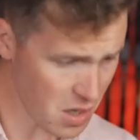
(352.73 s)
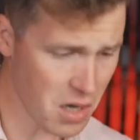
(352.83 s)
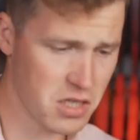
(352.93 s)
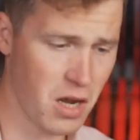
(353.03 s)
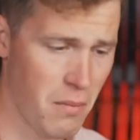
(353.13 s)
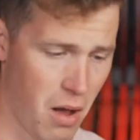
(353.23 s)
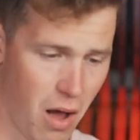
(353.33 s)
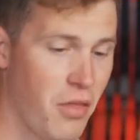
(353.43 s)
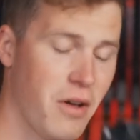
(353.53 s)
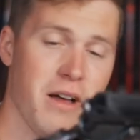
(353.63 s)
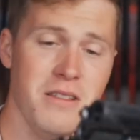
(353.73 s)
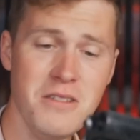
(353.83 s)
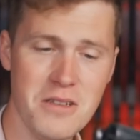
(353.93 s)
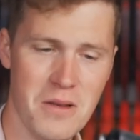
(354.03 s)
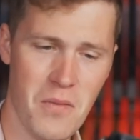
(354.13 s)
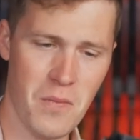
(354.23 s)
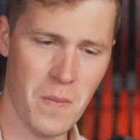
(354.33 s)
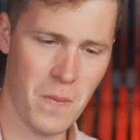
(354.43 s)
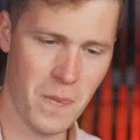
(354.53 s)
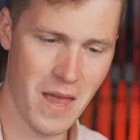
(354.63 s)
some other guns,
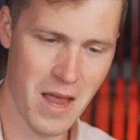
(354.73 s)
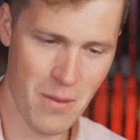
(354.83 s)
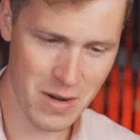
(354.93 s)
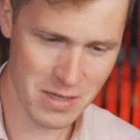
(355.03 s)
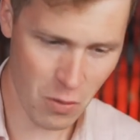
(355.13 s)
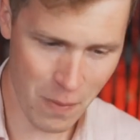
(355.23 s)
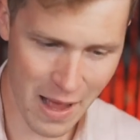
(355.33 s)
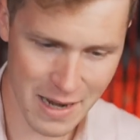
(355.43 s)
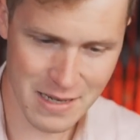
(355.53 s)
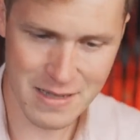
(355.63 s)
but it's not bad.